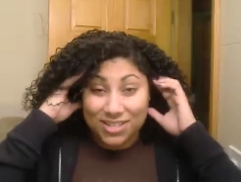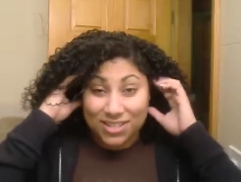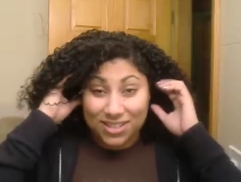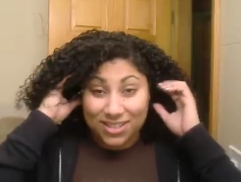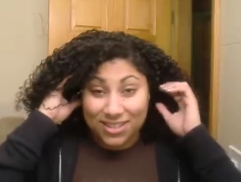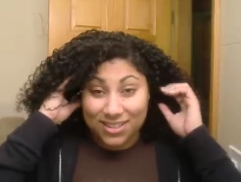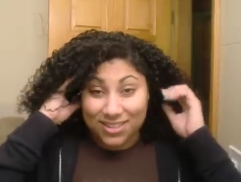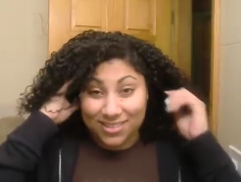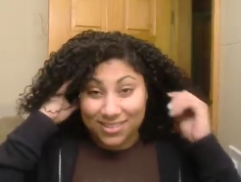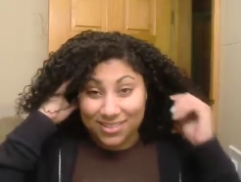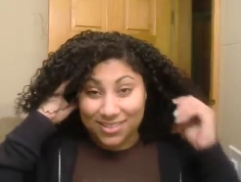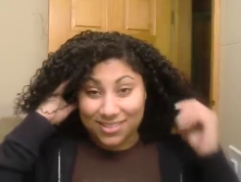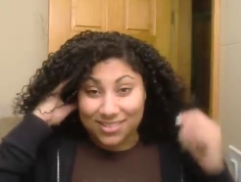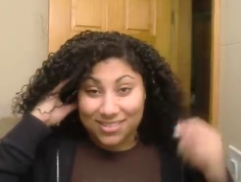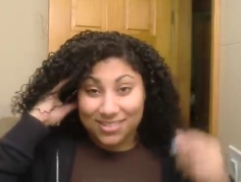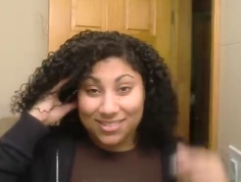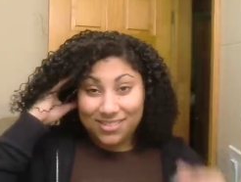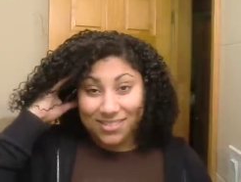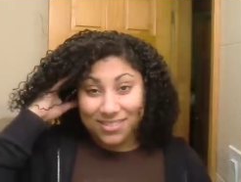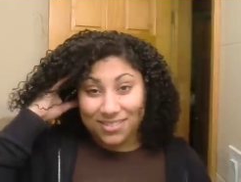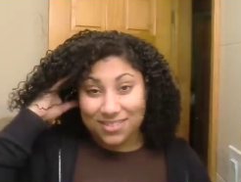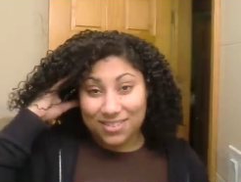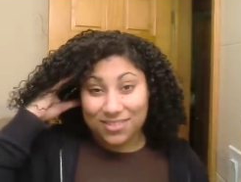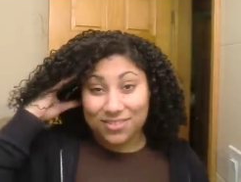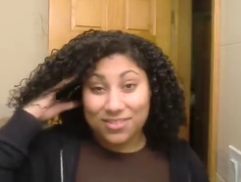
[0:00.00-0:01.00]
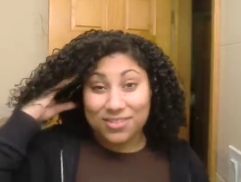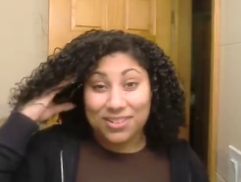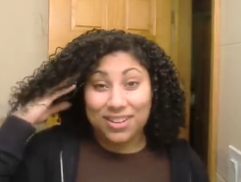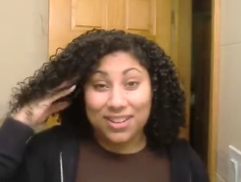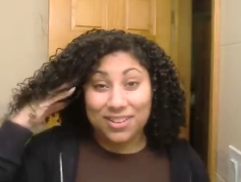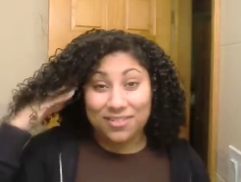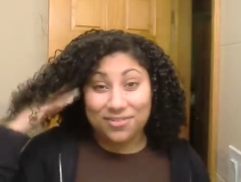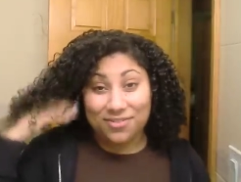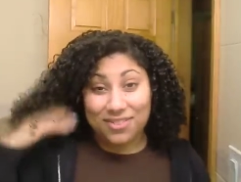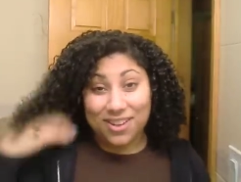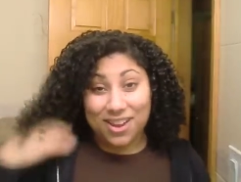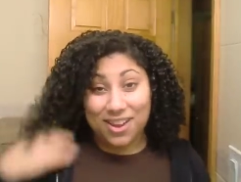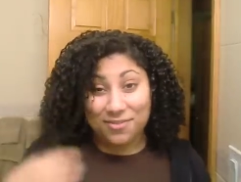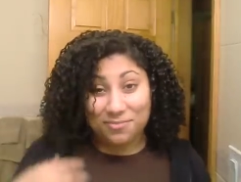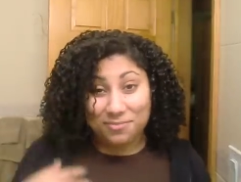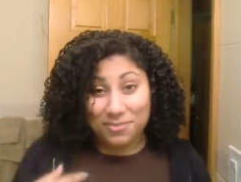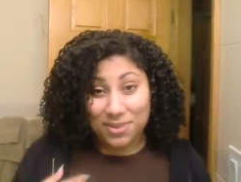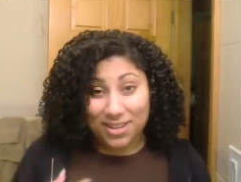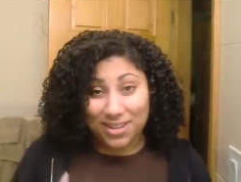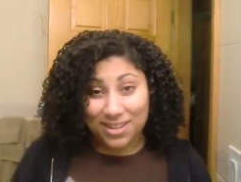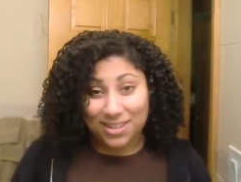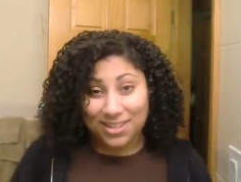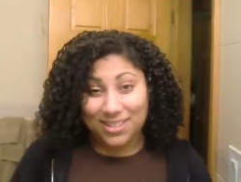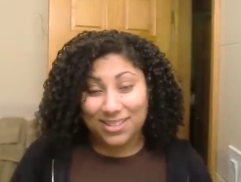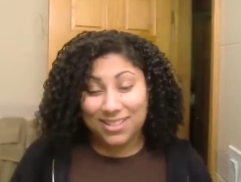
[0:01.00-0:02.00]
it in for like five
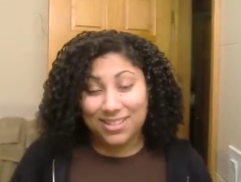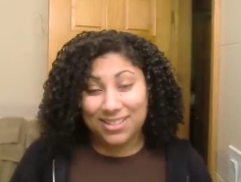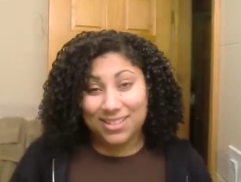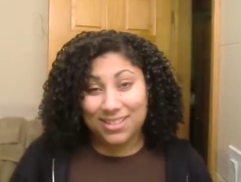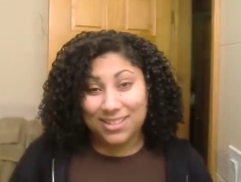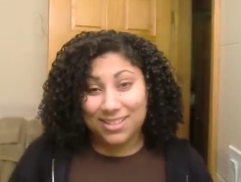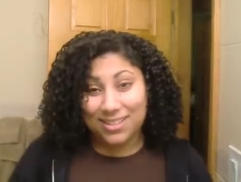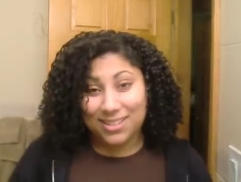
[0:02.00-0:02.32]
minutes.